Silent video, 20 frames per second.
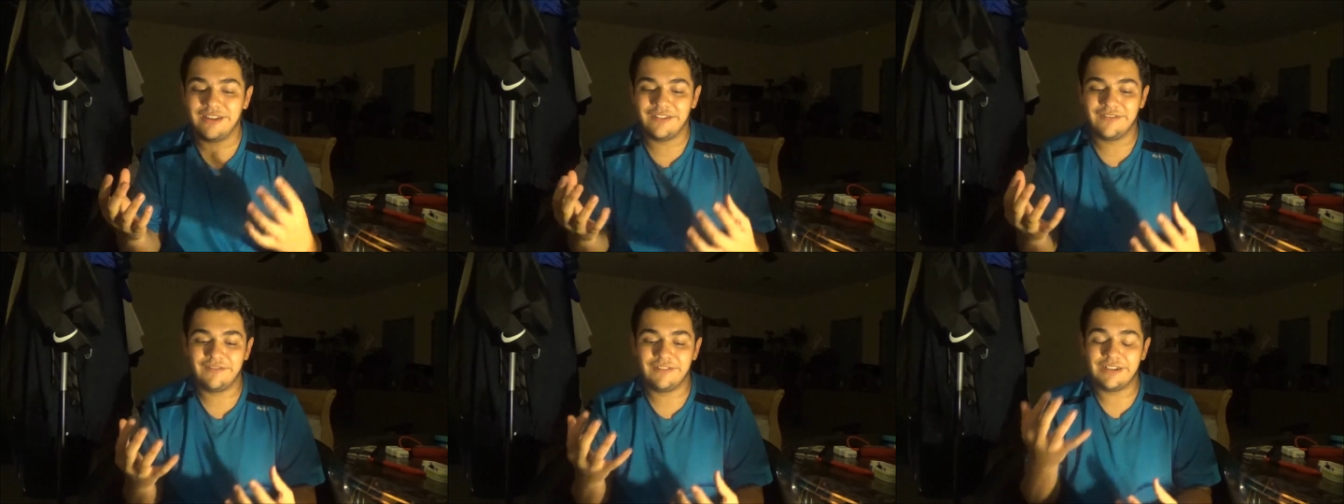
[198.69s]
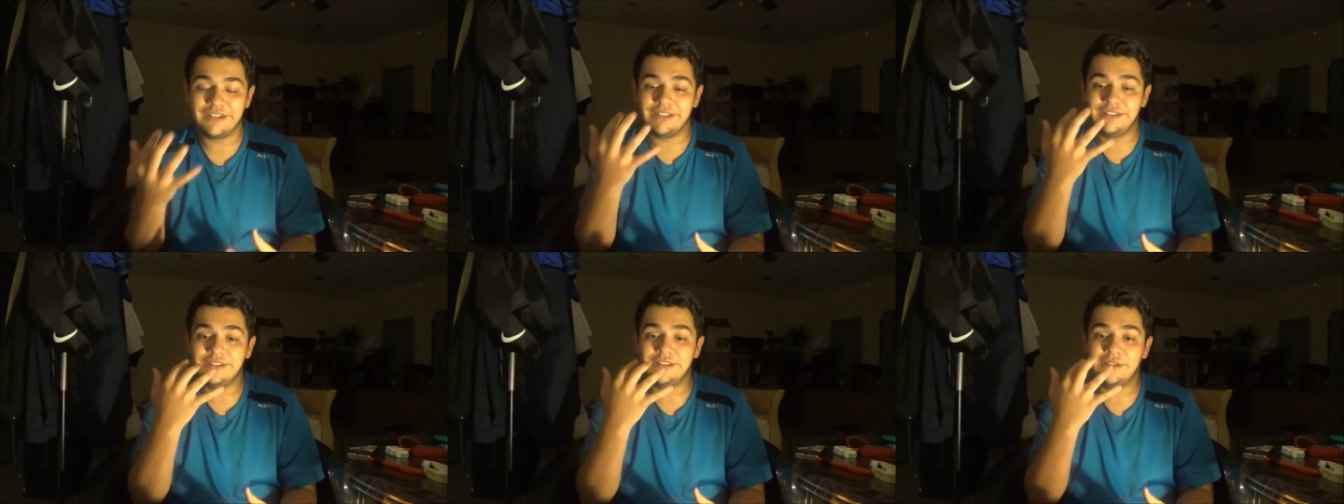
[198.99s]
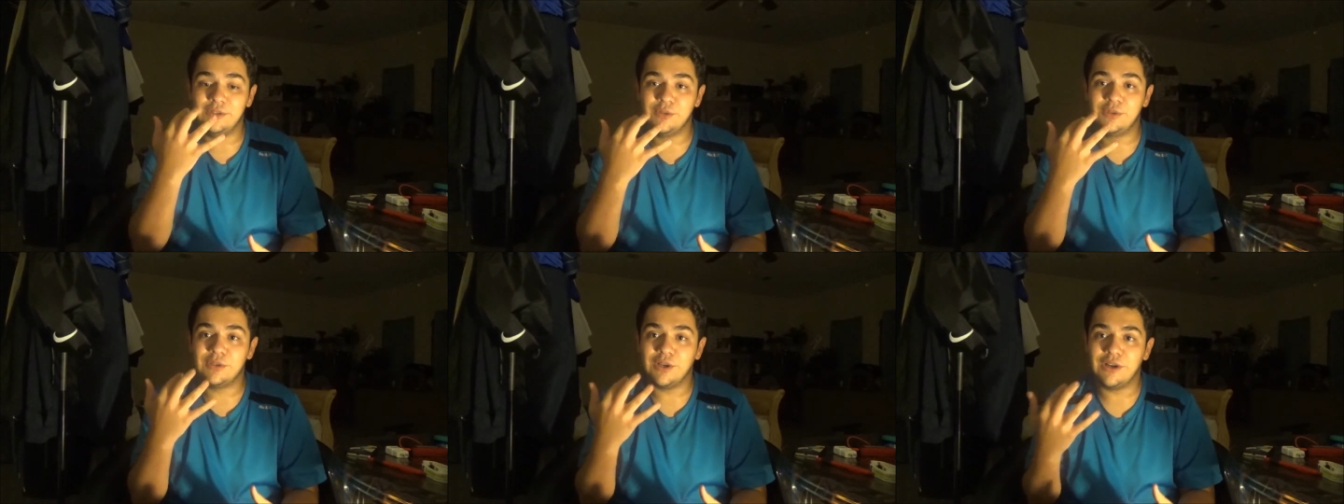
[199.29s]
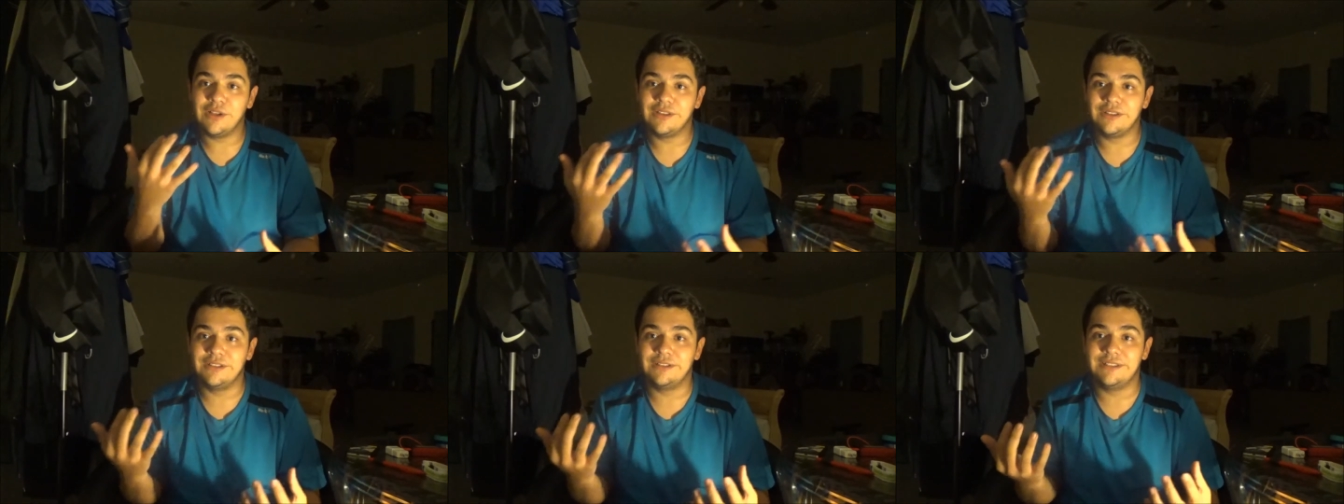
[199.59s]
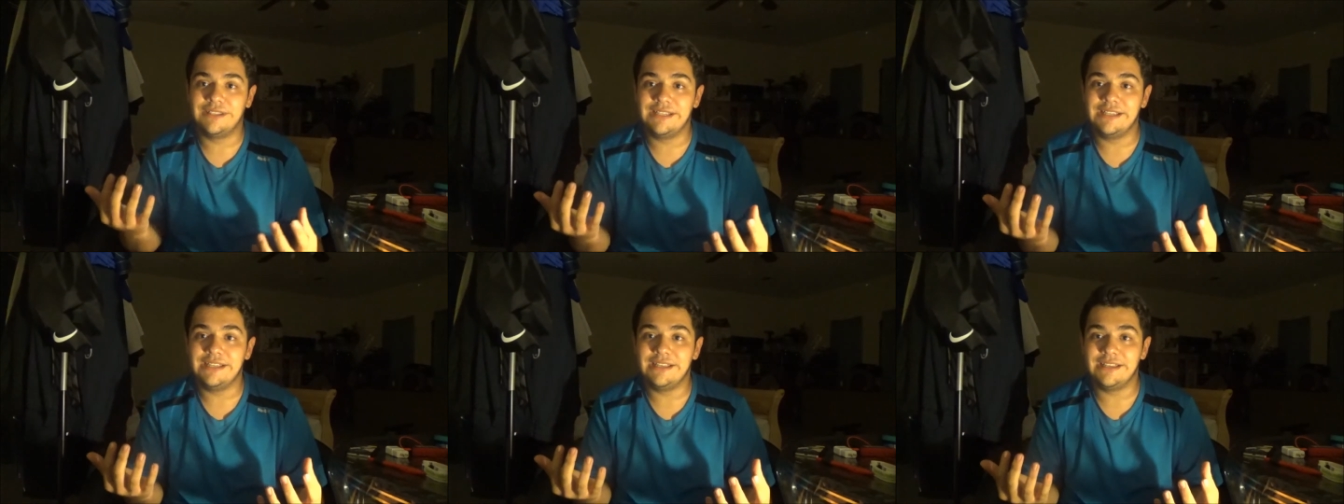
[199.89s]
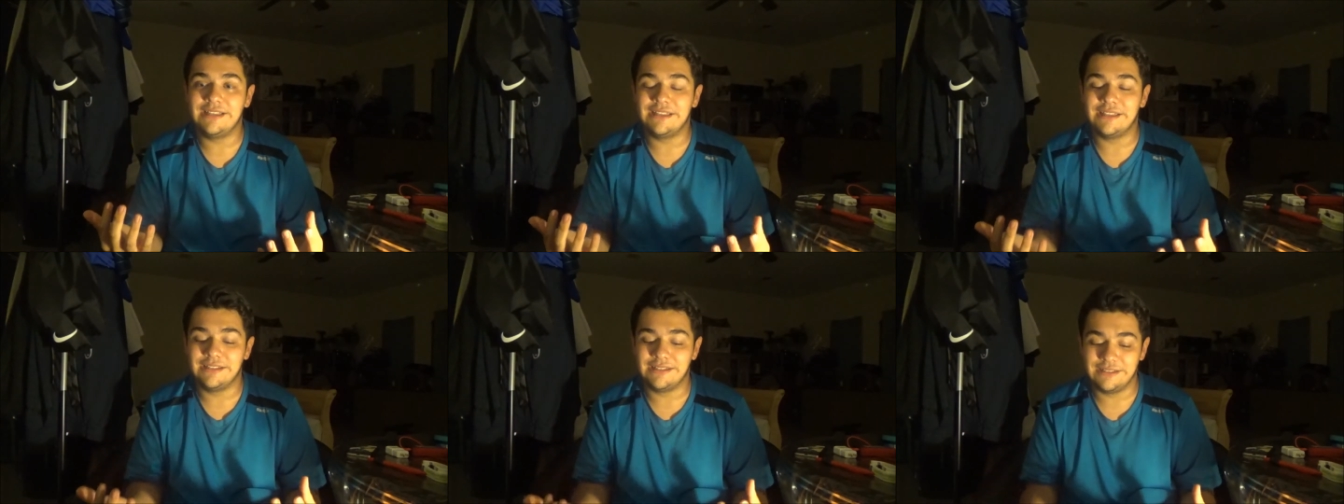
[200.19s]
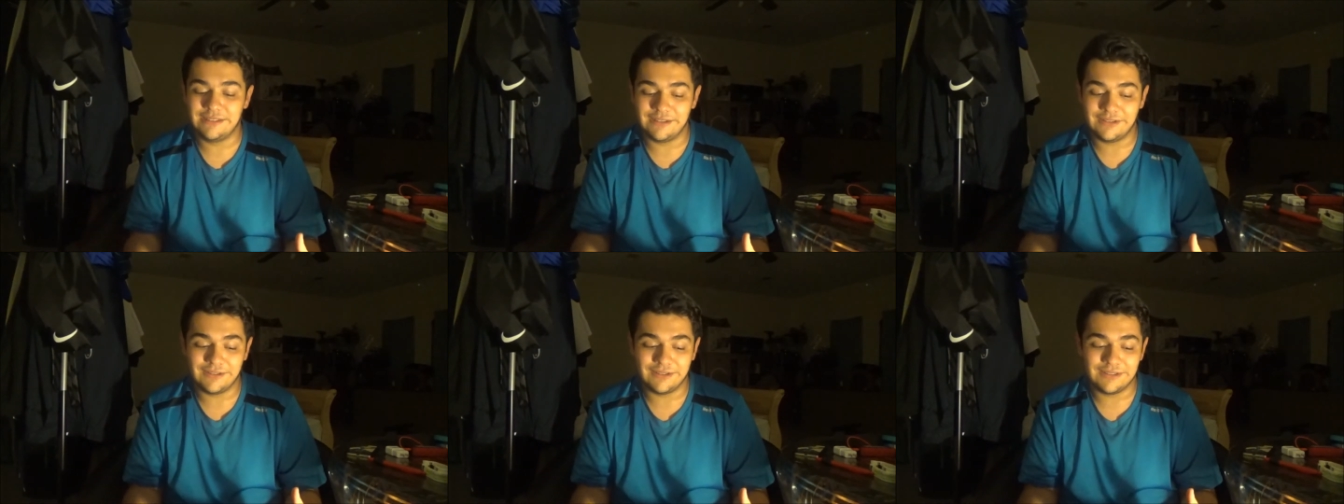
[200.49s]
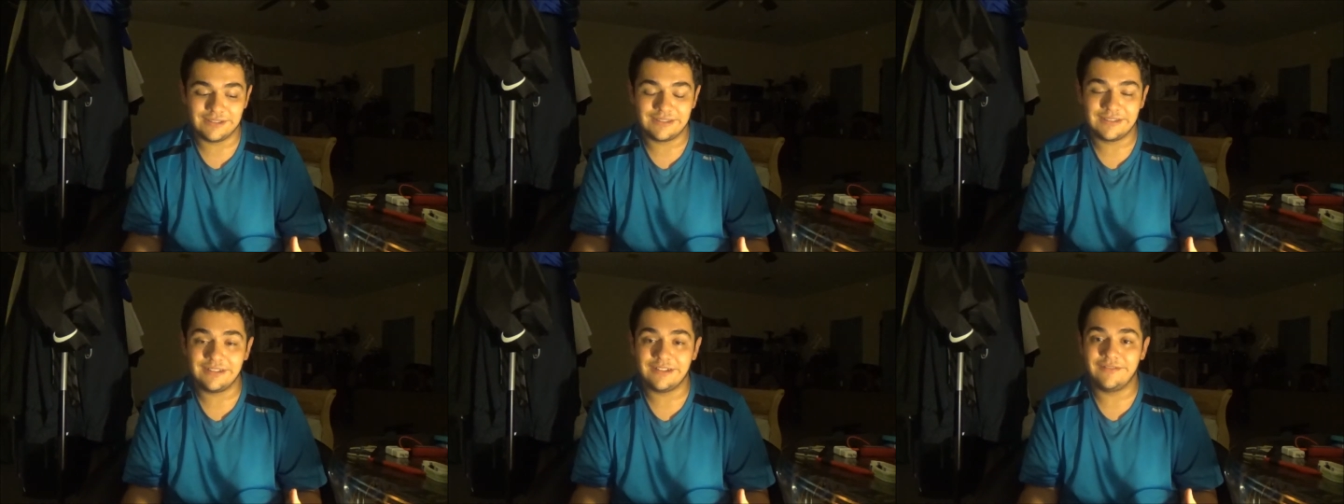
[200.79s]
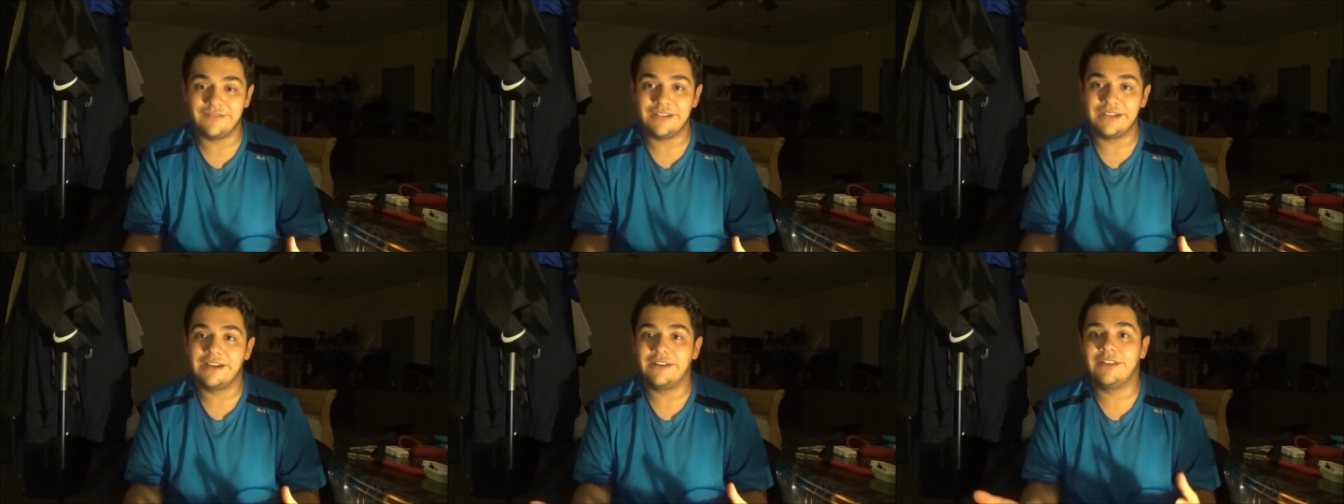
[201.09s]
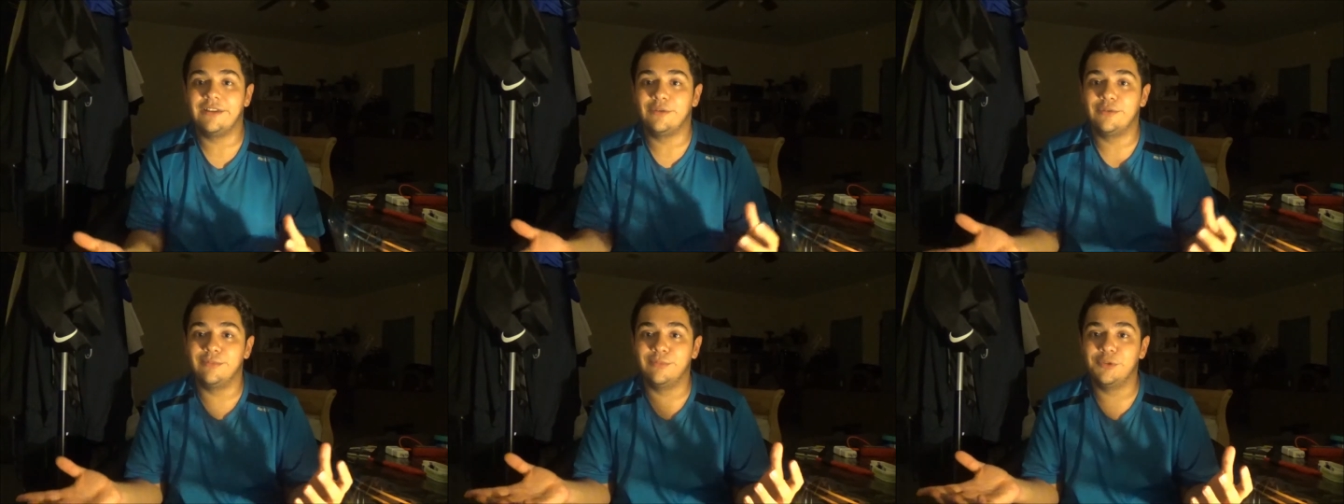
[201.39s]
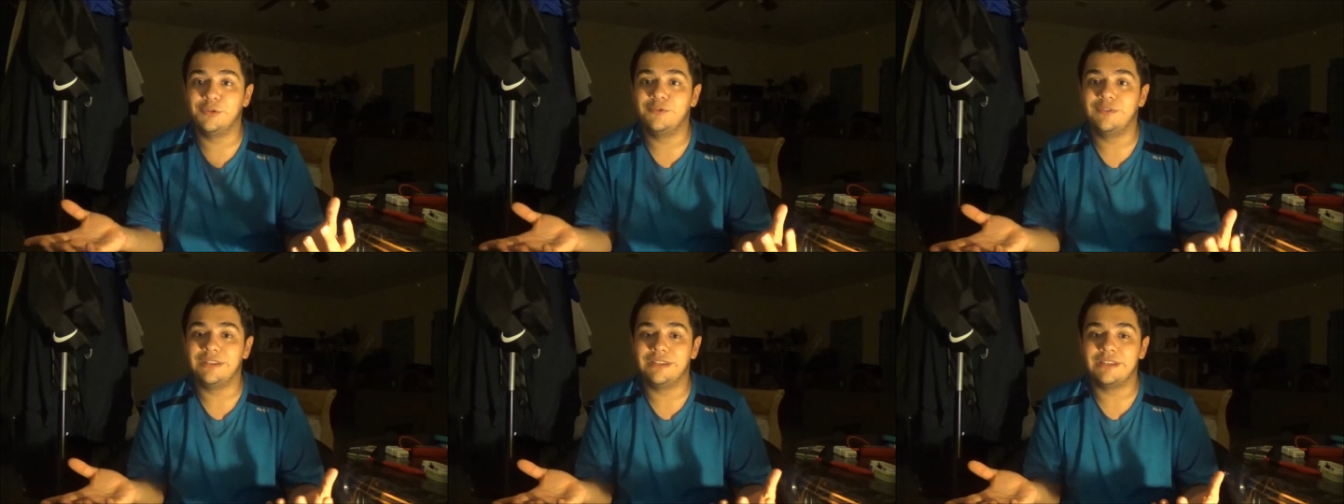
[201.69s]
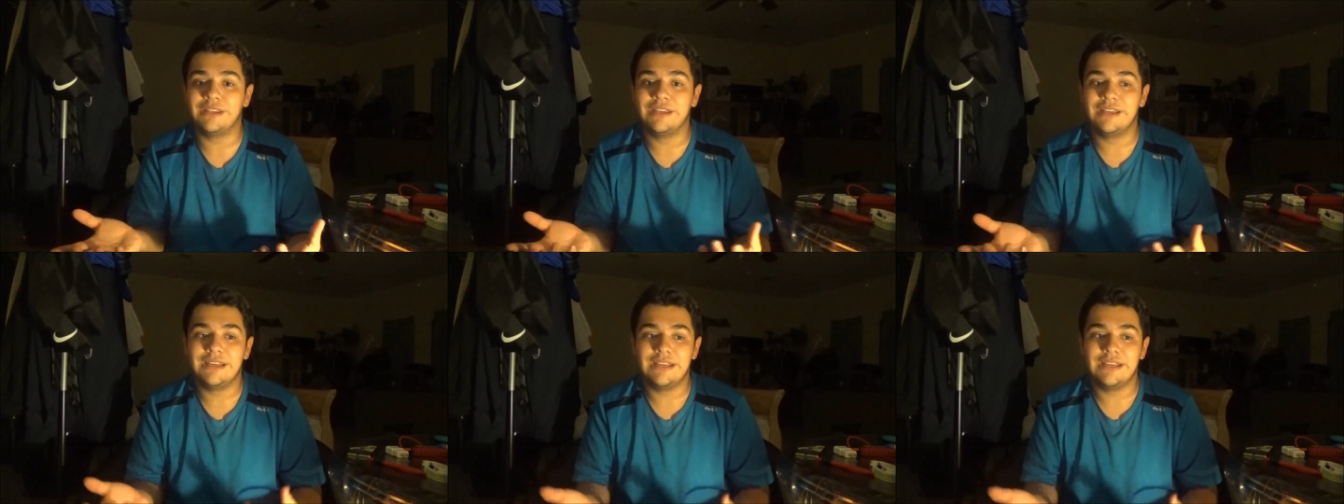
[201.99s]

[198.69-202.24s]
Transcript: Freaking, you saw the teeth and all the stuff and how they were moving,